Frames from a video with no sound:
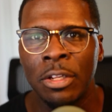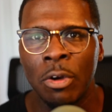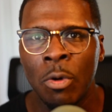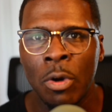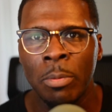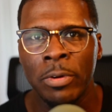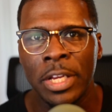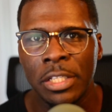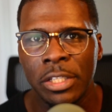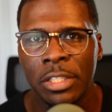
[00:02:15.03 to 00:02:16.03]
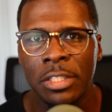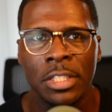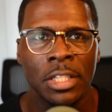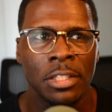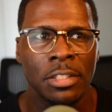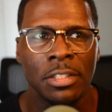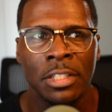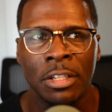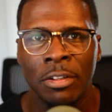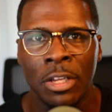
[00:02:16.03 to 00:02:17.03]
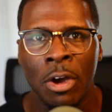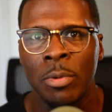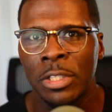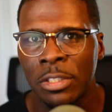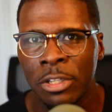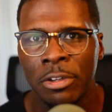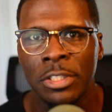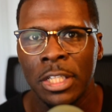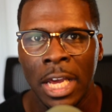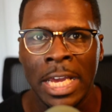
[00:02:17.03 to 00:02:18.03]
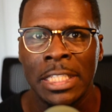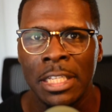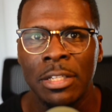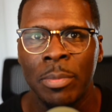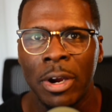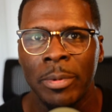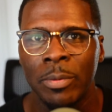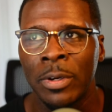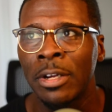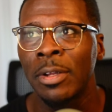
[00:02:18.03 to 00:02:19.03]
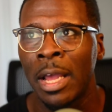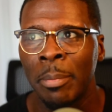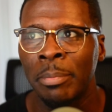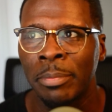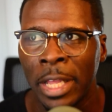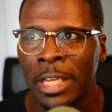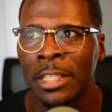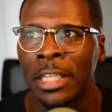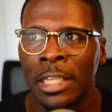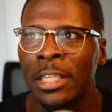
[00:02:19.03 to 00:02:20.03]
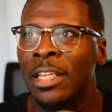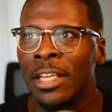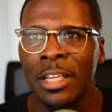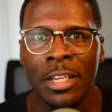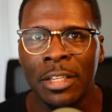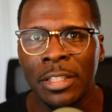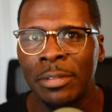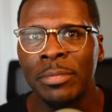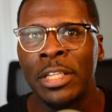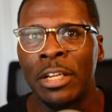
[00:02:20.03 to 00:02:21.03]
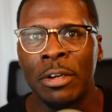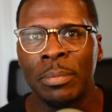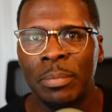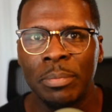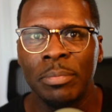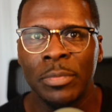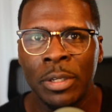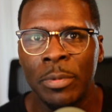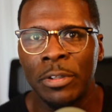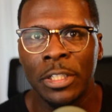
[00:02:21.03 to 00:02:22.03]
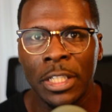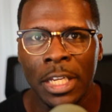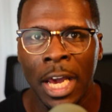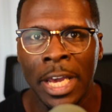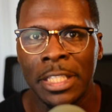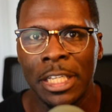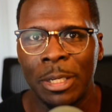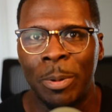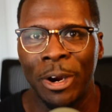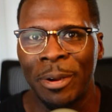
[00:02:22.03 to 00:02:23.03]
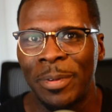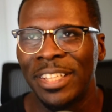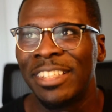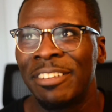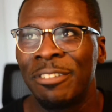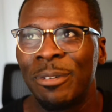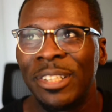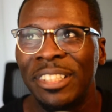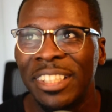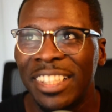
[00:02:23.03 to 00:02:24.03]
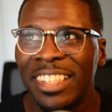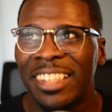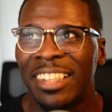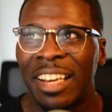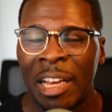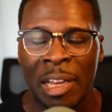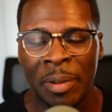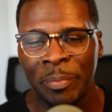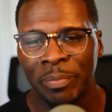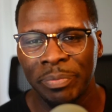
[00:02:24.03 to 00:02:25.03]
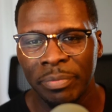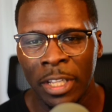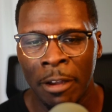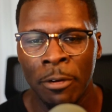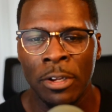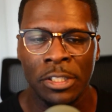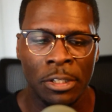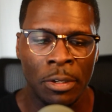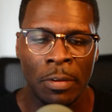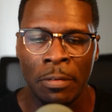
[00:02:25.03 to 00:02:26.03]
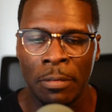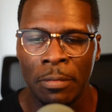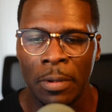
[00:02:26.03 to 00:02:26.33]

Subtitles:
corporations and they always turn to the IT department. Well, I'm like the you know community IT department, if you will. I've also